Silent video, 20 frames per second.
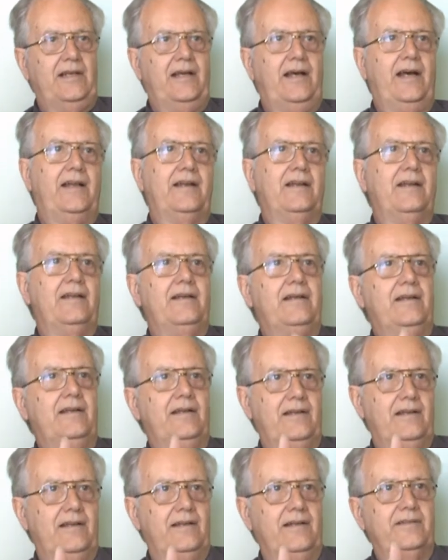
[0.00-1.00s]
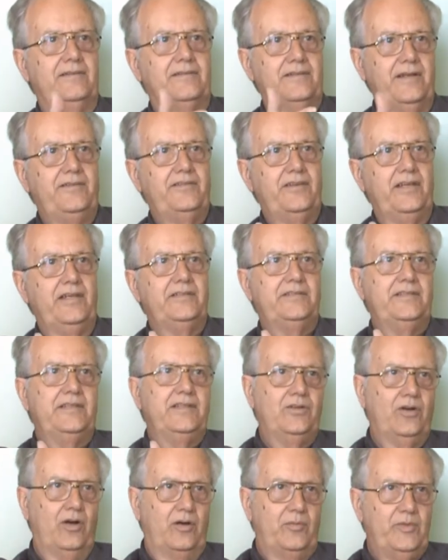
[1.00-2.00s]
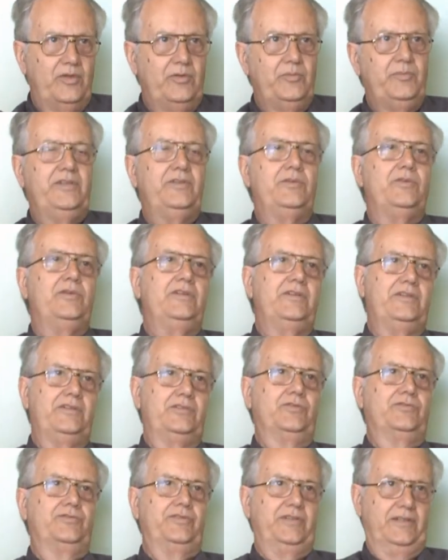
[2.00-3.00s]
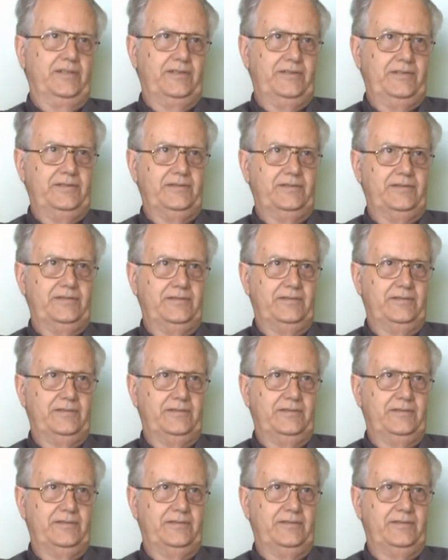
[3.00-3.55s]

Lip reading: are three things in common between these two fields.